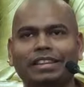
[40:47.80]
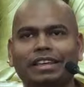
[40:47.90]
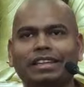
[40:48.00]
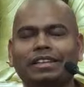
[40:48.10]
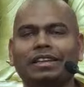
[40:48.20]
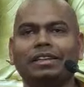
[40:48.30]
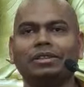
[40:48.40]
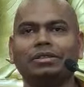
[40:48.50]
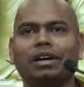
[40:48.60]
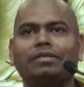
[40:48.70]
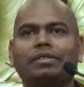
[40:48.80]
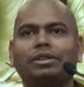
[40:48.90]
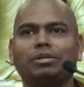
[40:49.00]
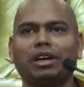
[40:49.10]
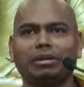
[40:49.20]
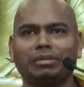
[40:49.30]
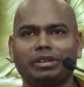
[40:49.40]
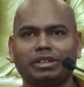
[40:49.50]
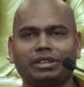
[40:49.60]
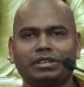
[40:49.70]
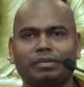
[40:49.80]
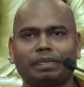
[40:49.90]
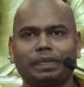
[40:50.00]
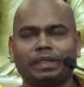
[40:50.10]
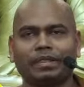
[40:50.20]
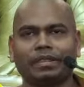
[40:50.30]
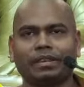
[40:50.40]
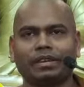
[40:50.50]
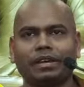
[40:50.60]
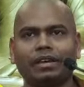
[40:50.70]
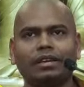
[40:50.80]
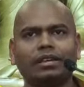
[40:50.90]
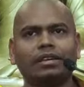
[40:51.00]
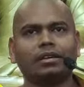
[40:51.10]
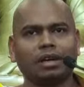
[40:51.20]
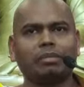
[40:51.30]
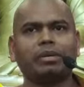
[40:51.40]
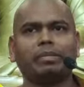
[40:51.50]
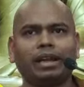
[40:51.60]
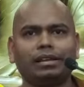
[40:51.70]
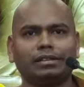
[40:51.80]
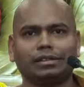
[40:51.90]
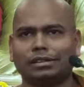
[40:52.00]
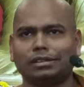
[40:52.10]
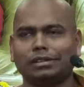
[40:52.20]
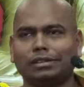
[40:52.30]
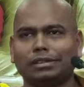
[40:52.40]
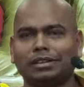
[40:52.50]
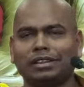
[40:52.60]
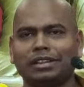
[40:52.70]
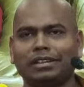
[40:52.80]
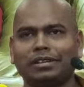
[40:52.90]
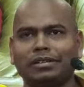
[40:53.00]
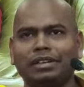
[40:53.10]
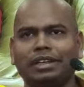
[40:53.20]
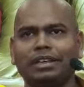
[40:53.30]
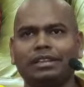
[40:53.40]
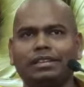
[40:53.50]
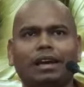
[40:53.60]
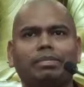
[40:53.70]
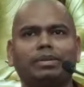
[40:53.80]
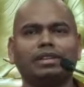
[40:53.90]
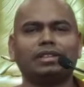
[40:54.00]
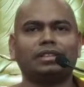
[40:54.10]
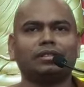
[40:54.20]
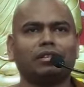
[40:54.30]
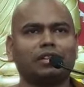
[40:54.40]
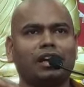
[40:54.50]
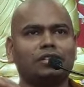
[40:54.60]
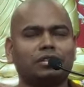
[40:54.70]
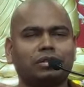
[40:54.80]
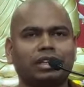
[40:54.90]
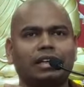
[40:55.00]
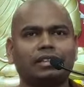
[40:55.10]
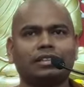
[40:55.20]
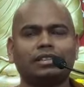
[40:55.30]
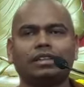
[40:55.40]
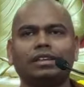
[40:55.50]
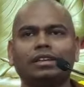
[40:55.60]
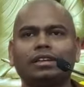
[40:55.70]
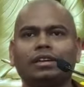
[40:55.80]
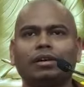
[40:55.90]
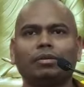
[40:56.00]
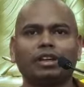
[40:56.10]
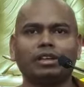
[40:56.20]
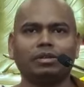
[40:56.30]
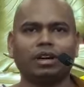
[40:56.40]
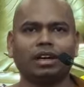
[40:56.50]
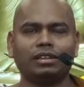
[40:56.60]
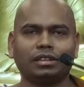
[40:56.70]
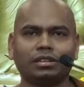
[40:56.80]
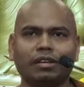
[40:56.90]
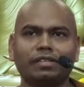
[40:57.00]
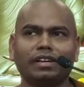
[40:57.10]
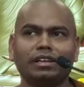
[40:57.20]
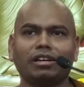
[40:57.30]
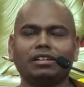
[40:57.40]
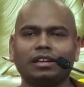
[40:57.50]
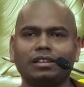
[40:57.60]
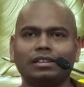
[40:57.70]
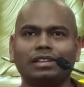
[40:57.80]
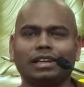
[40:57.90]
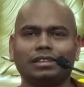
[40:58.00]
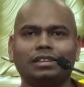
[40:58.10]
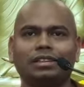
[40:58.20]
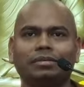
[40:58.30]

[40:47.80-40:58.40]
then you have equanimity. You have a balance. When there is happiness, you are not so elated. When you are suffering, you are not dejected.